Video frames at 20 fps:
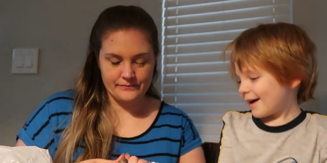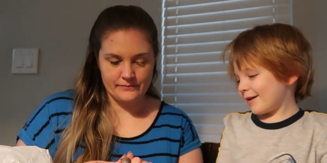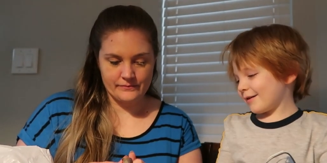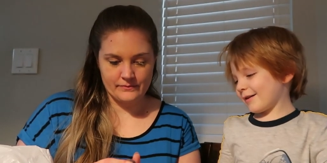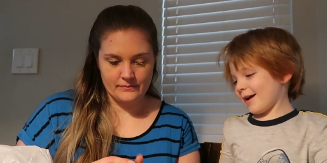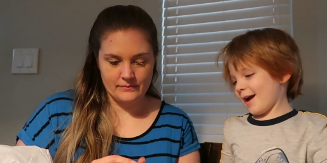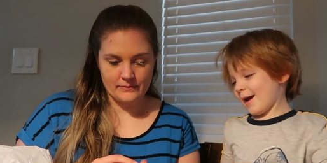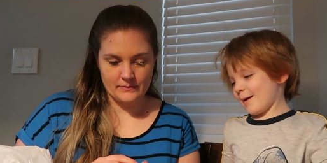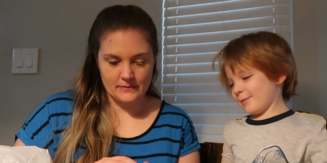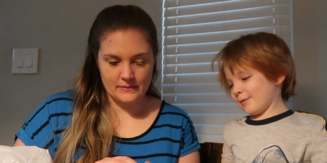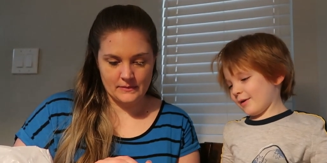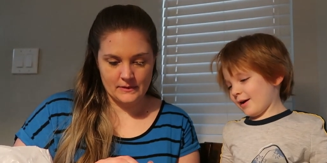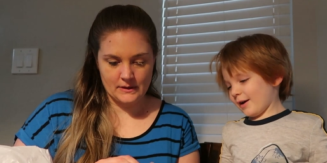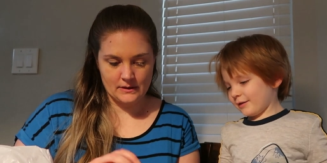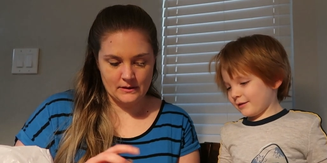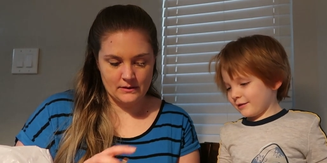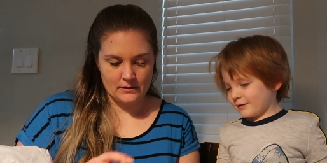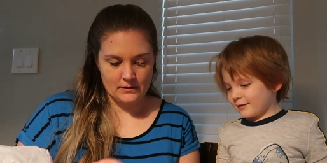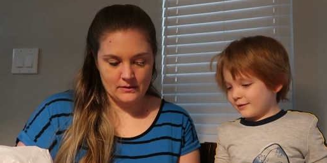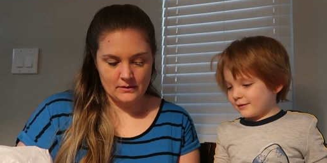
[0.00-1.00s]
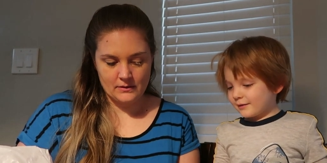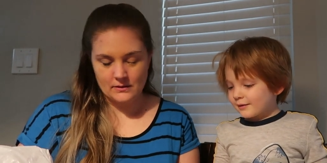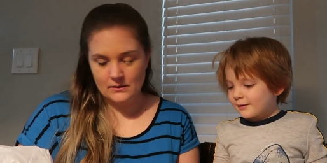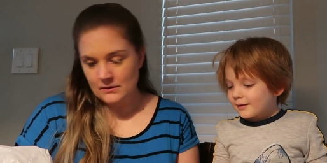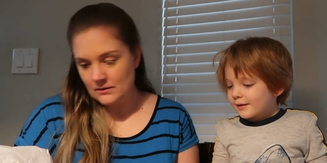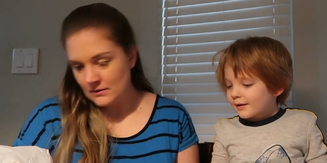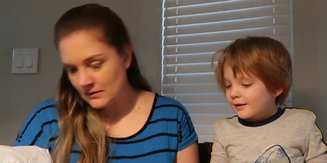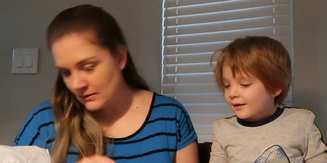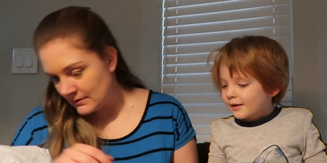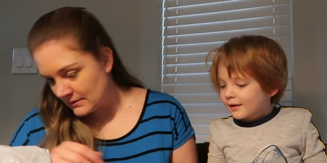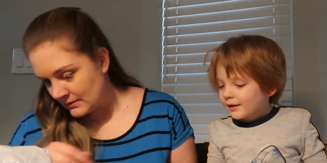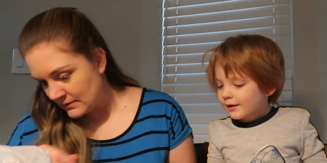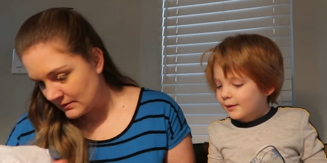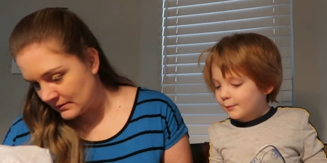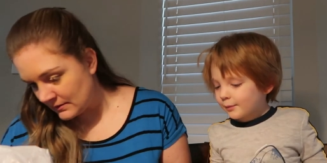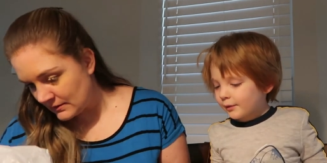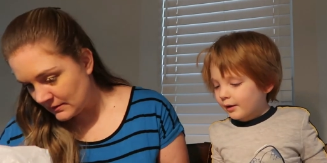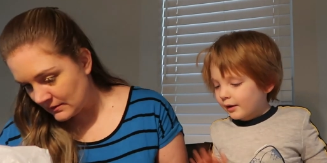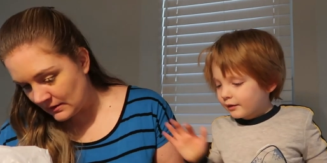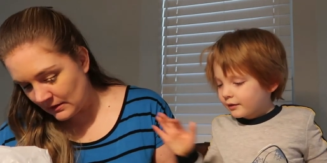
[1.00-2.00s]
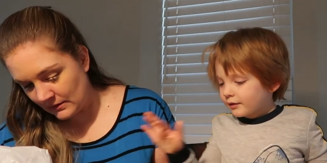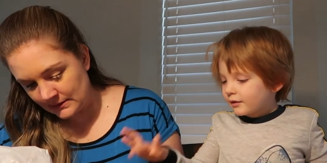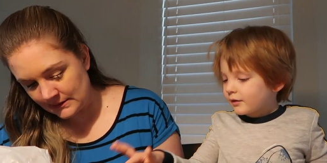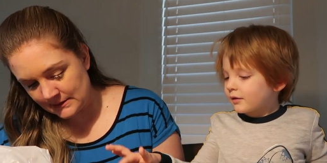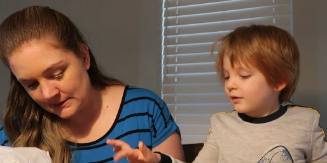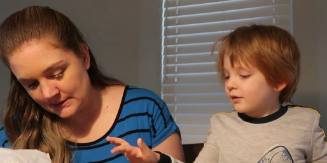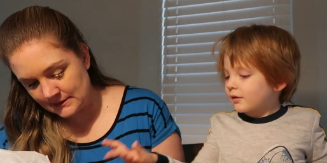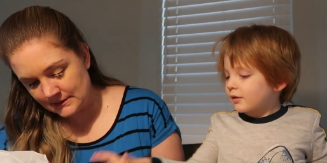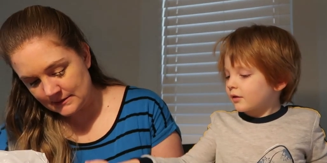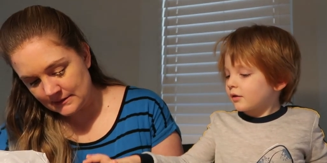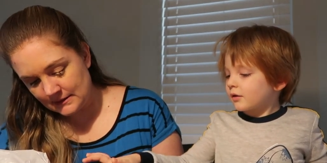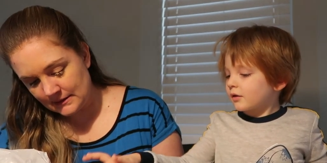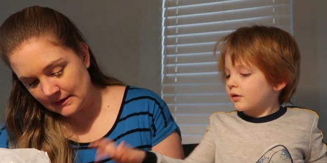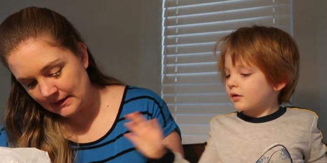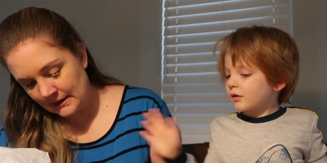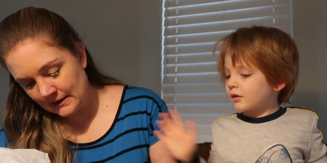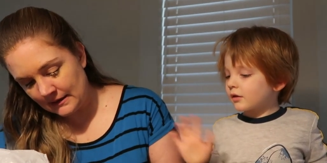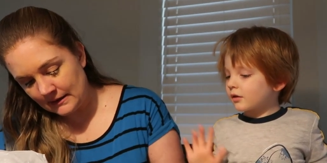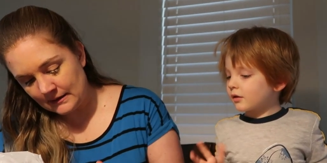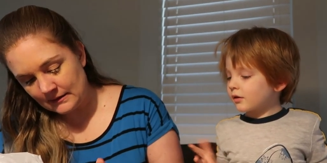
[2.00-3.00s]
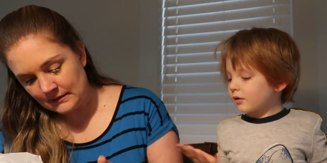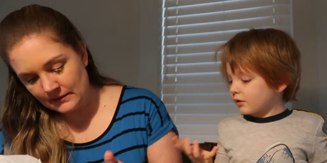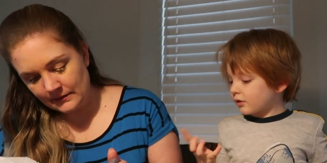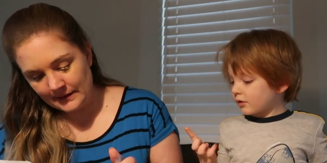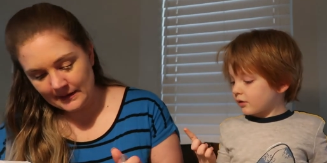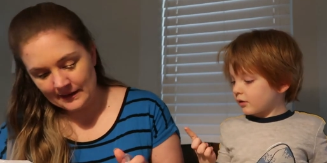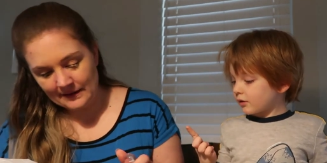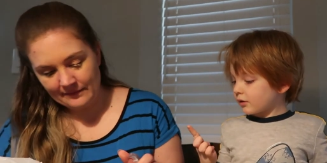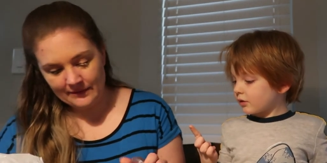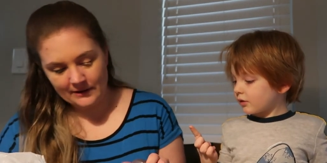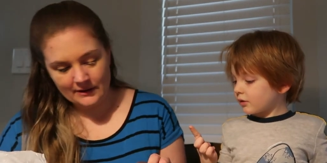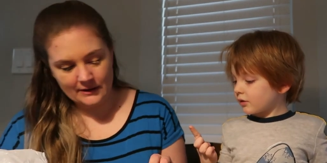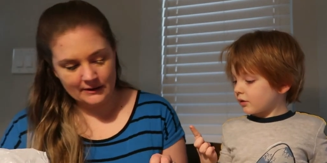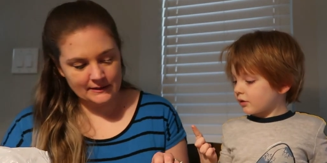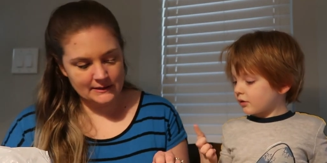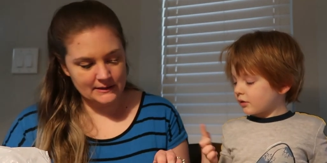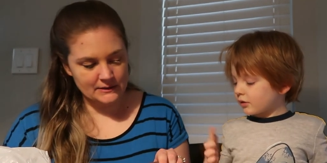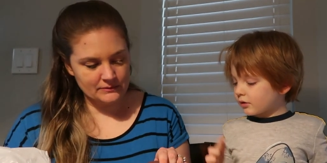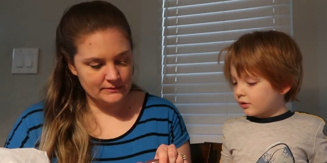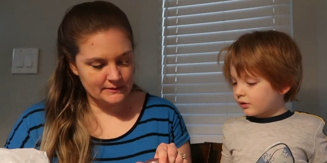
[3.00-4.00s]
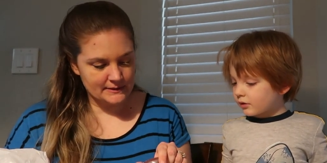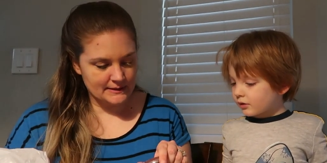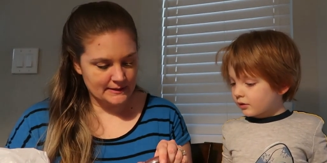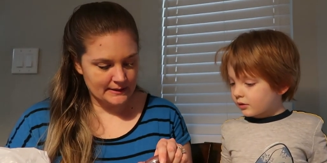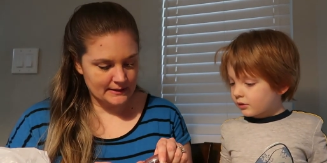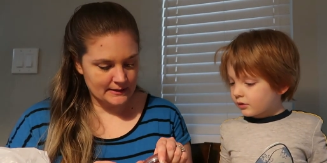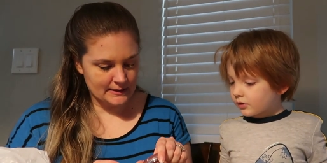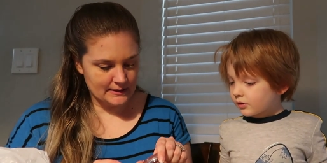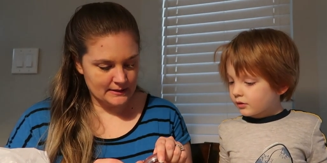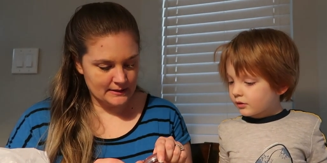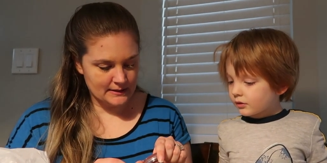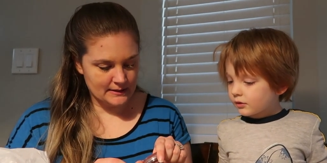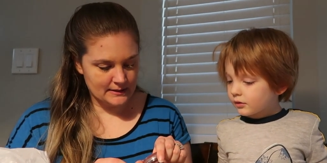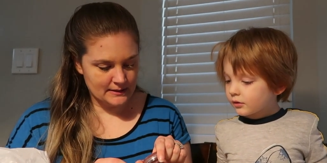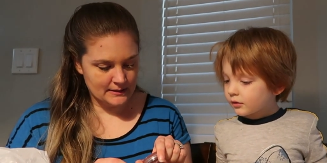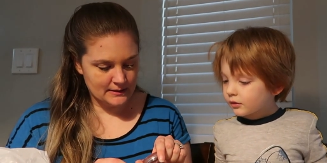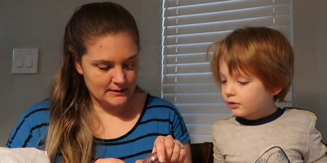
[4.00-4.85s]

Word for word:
Speaker 1: Okay, blush. Hey, blush. Oh, this is... Uh, oh, yeah, I forgot this was a... Uh,